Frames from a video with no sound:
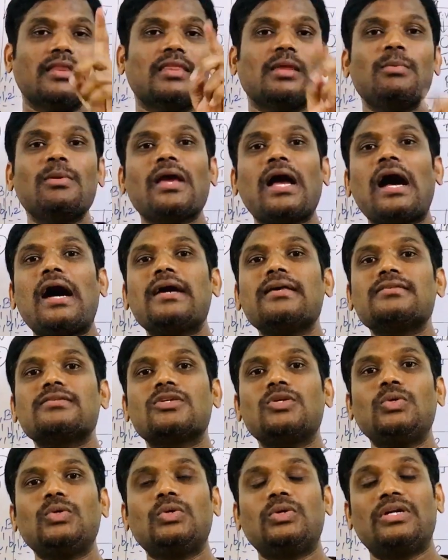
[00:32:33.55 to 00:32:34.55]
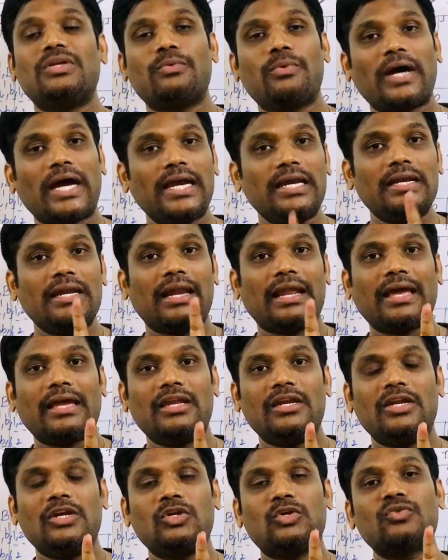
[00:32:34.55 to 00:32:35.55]
they may ask you to divide a
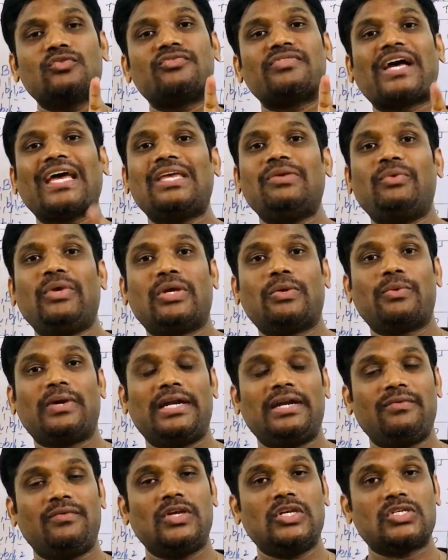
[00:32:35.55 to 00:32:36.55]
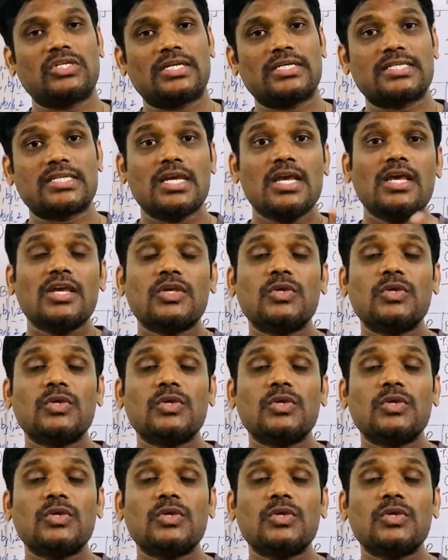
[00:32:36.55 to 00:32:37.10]
line into 5 equal divisions